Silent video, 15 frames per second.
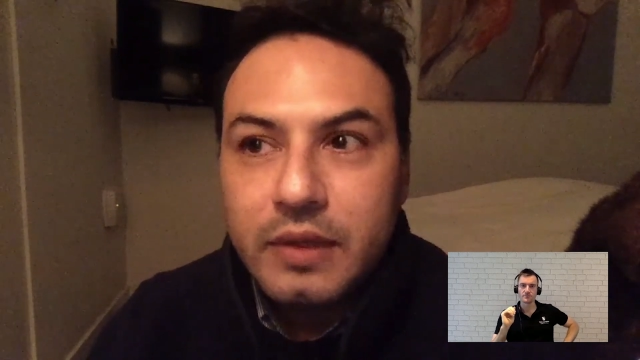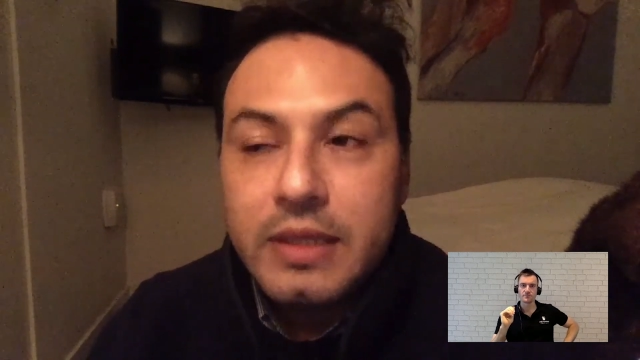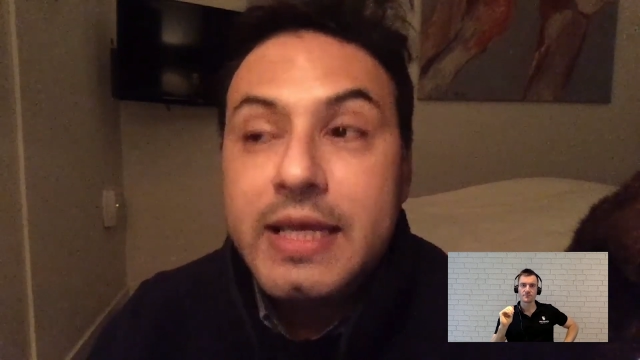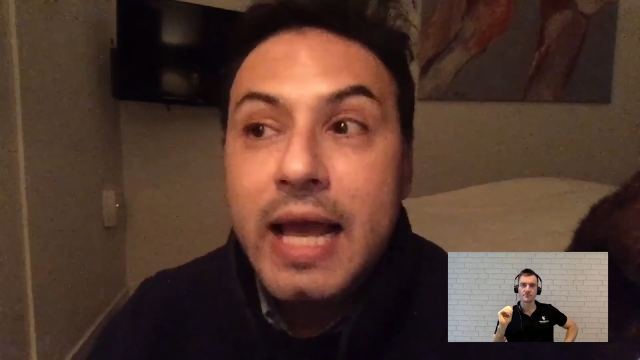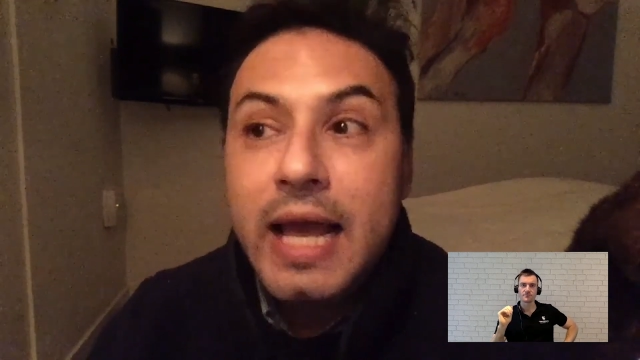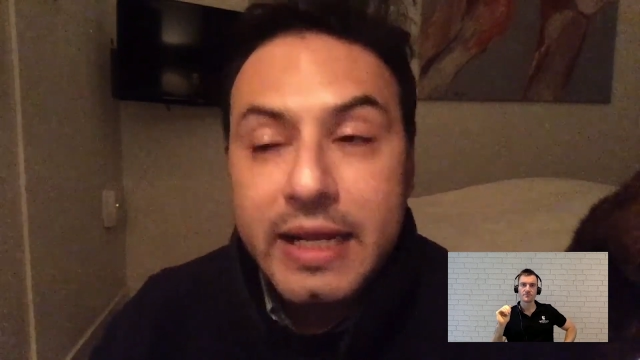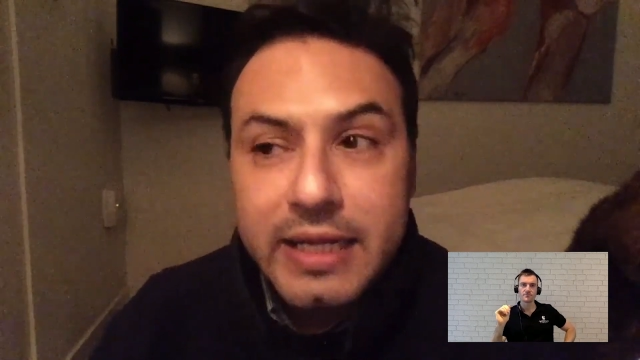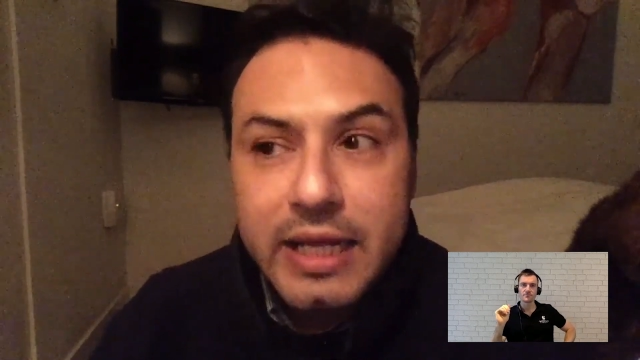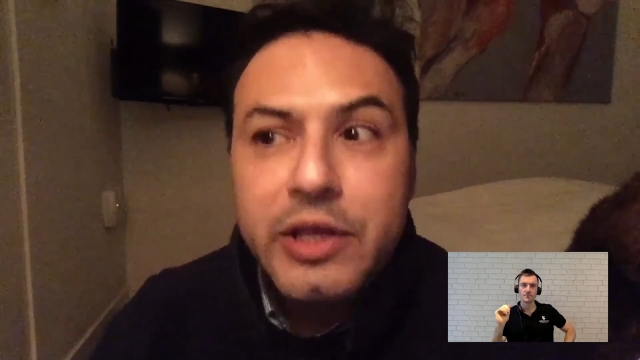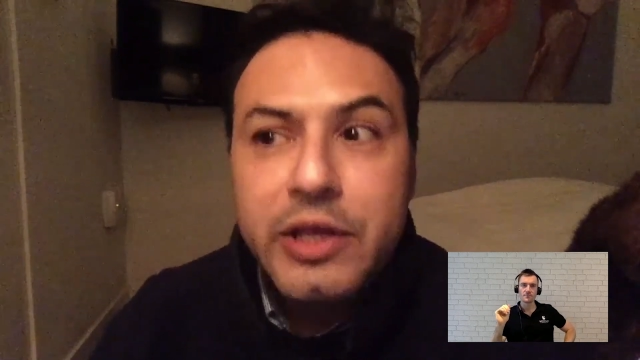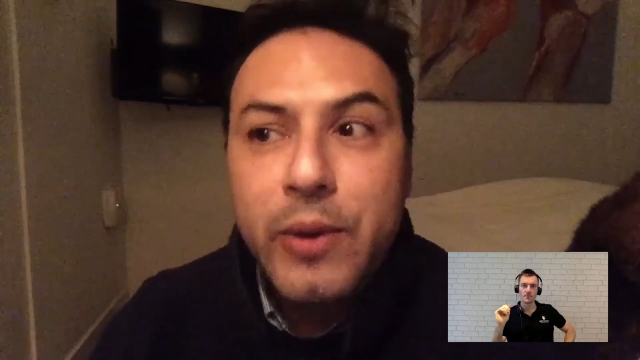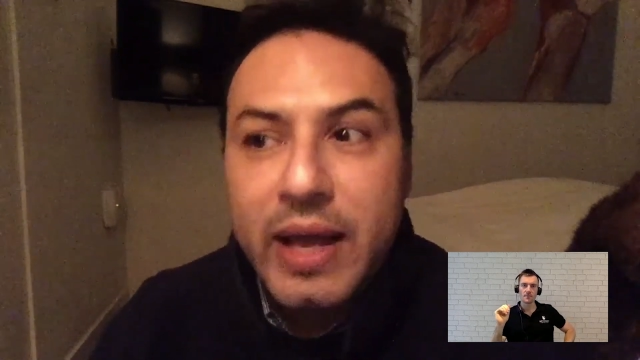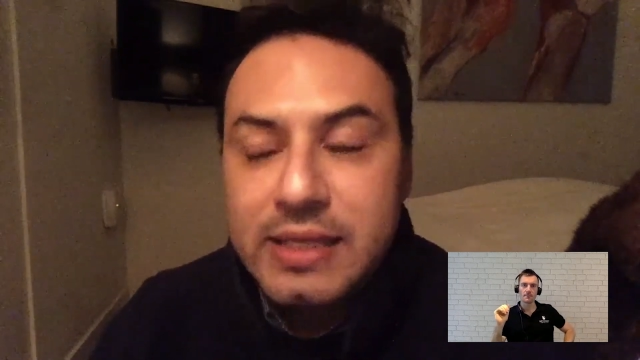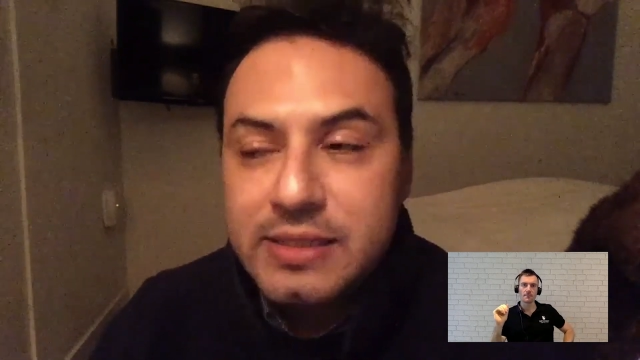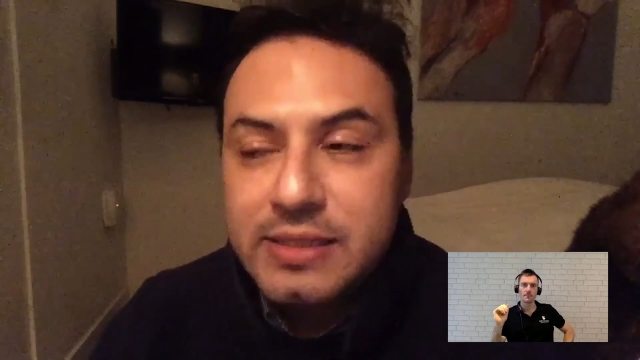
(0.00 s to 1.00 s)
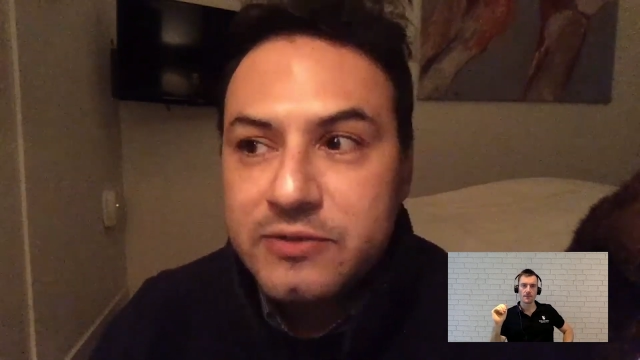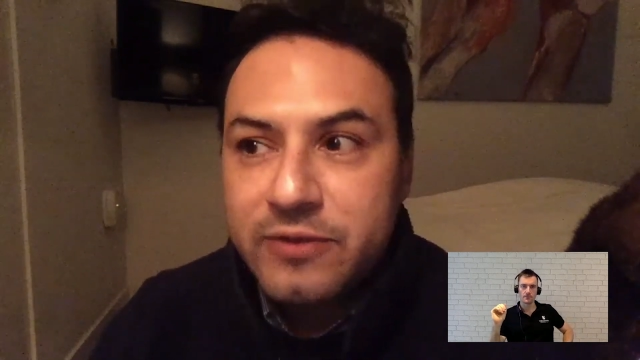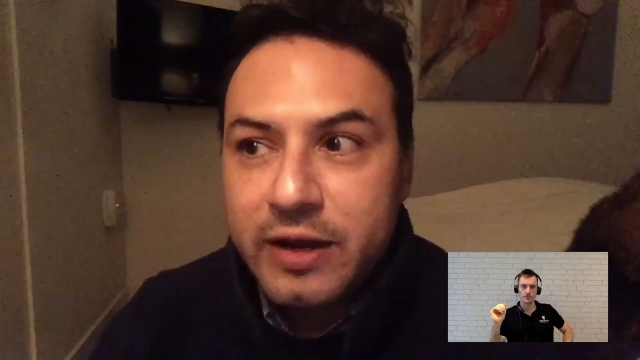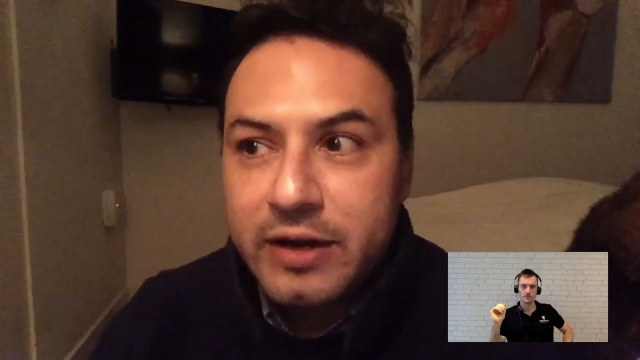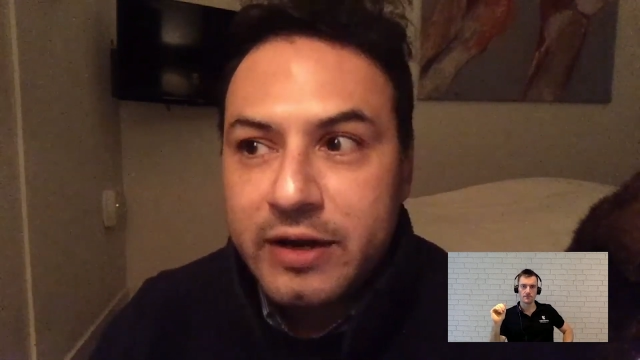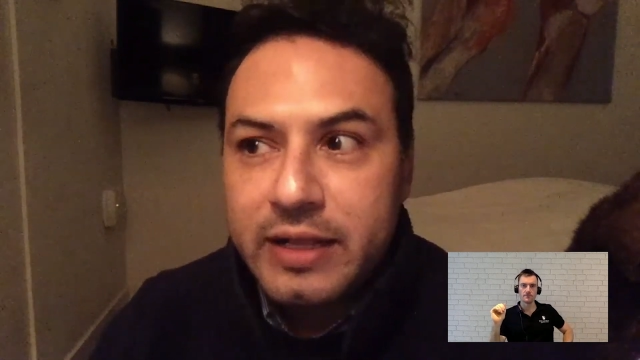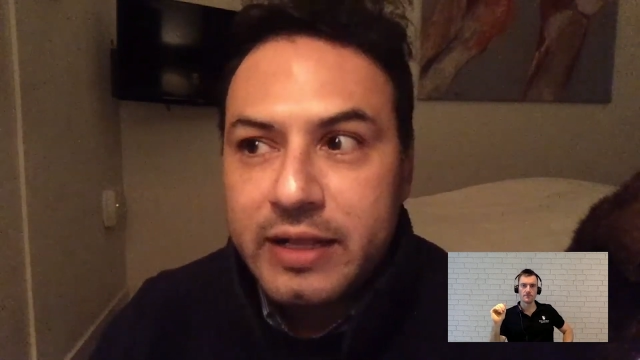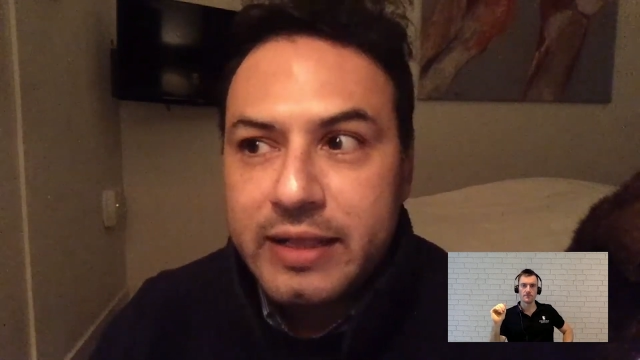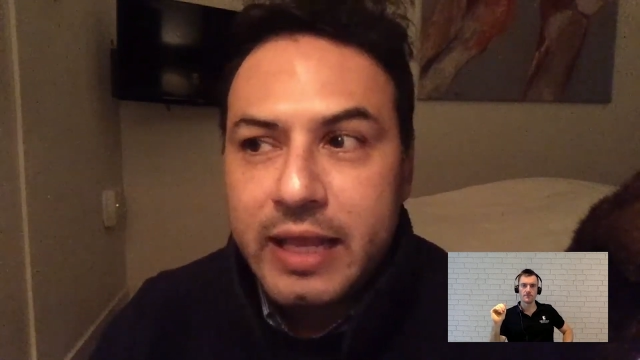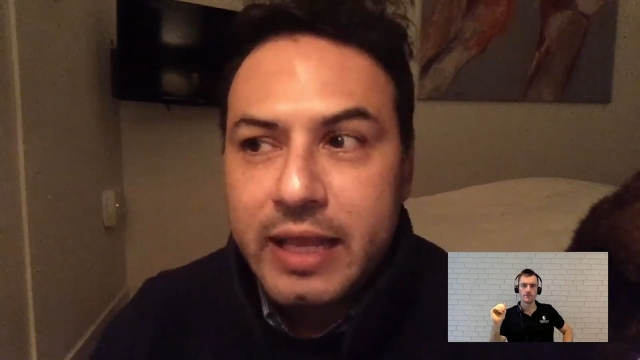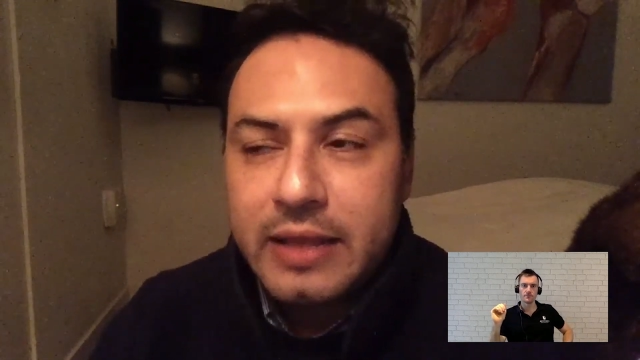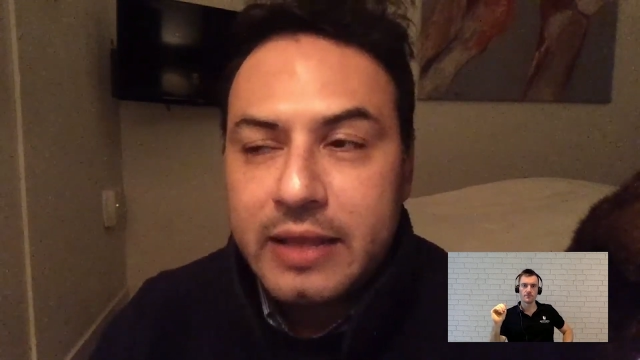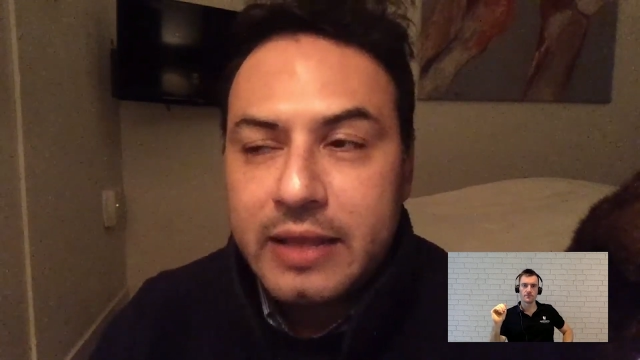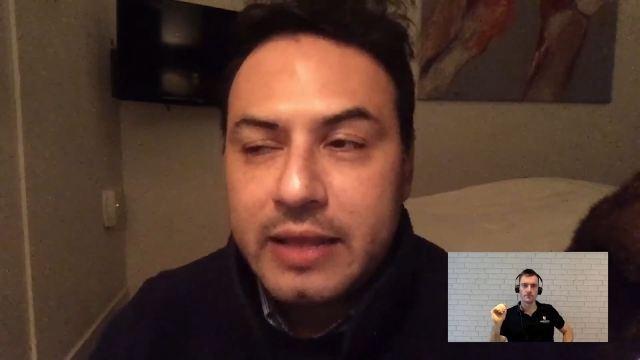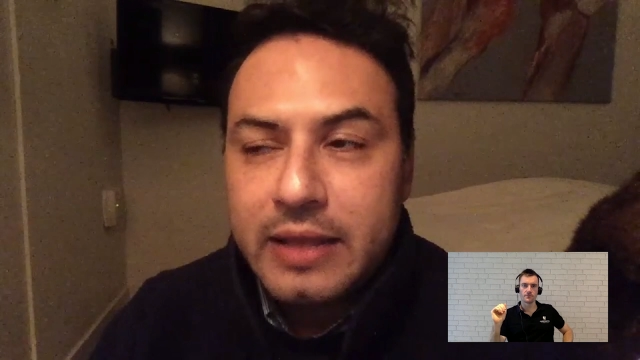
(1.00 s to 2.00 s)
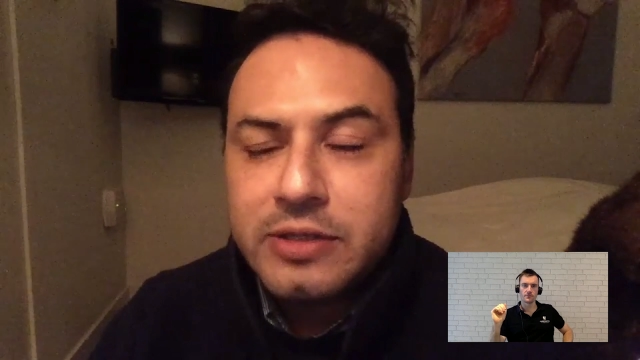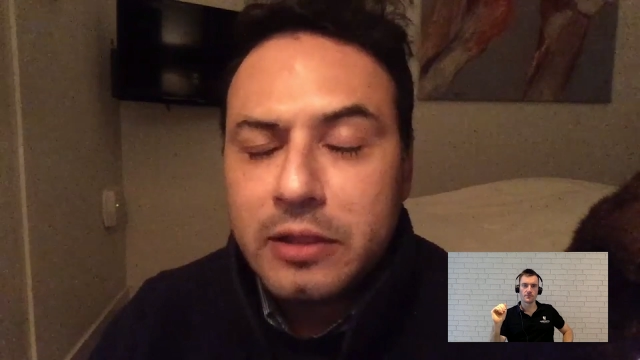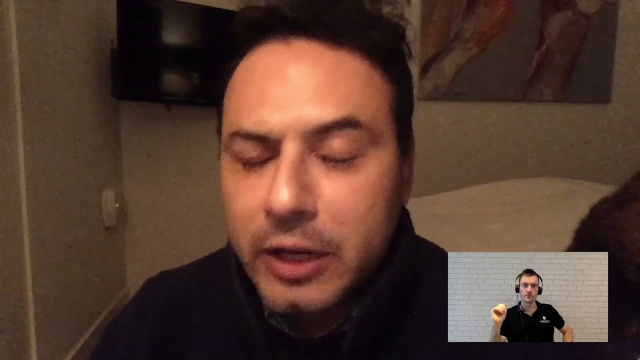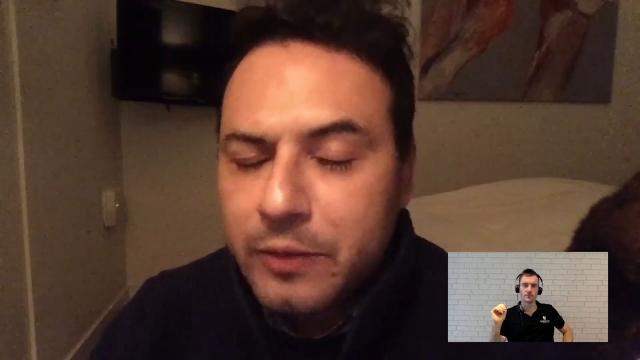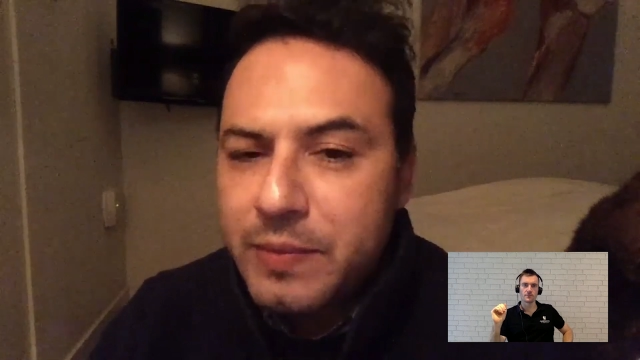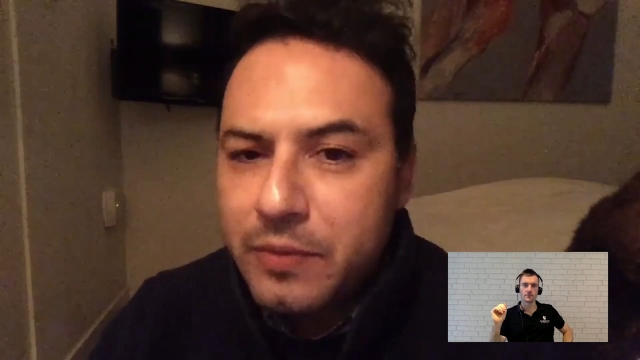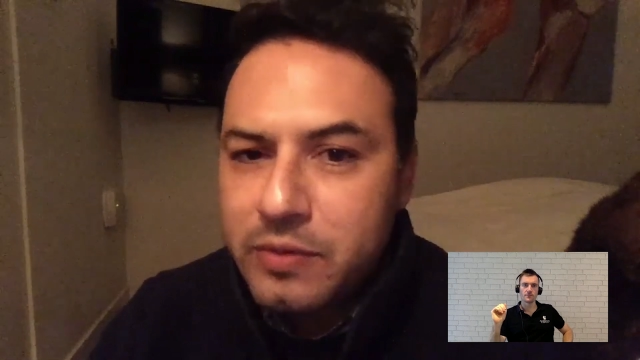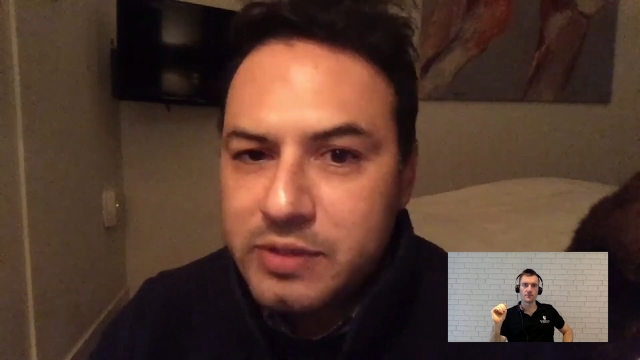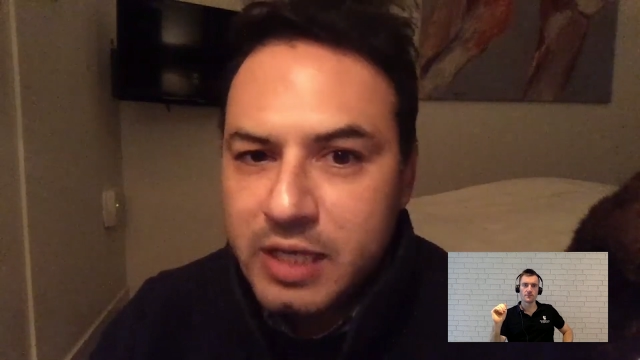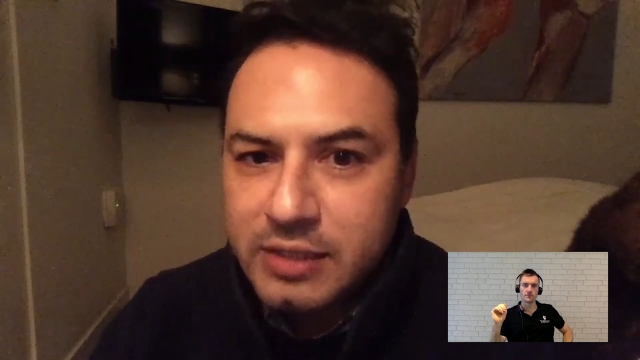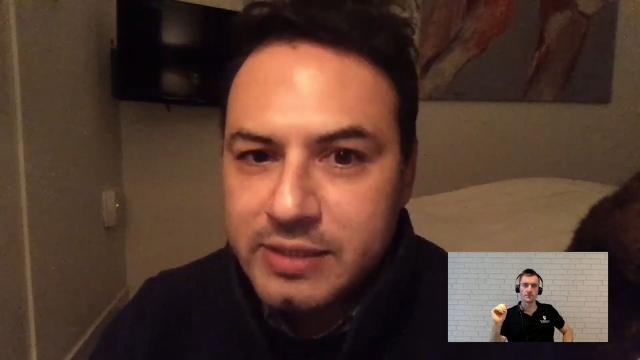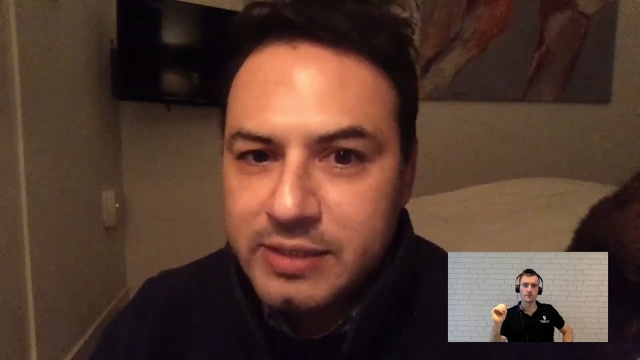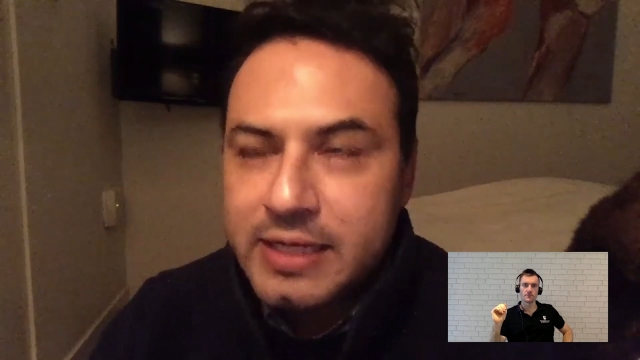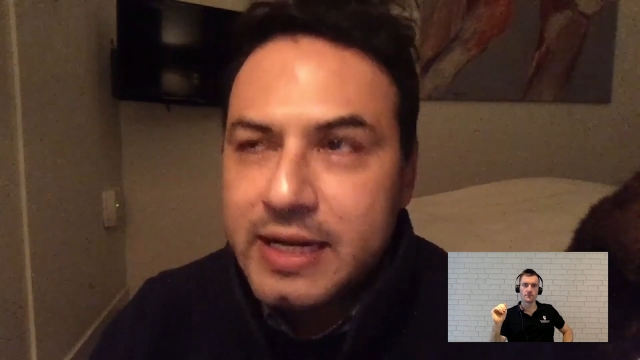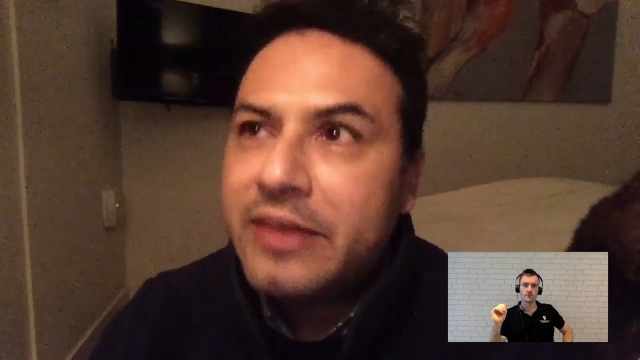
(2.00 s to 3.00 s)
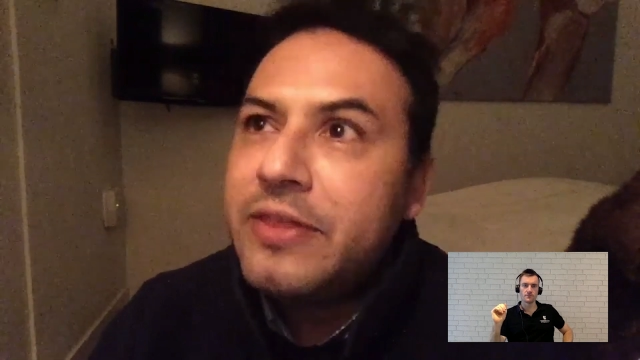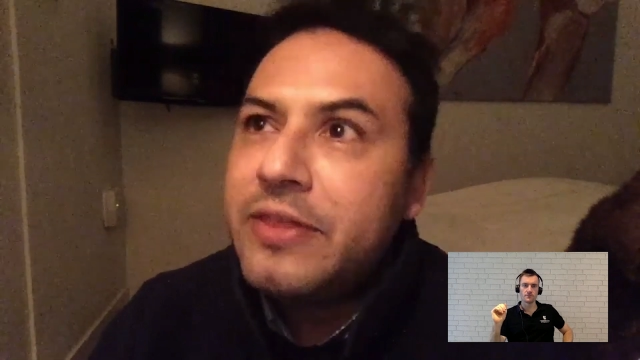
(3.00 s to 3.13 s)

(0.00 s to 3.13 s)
Yeah, in the US is there's a lot of people who does it. I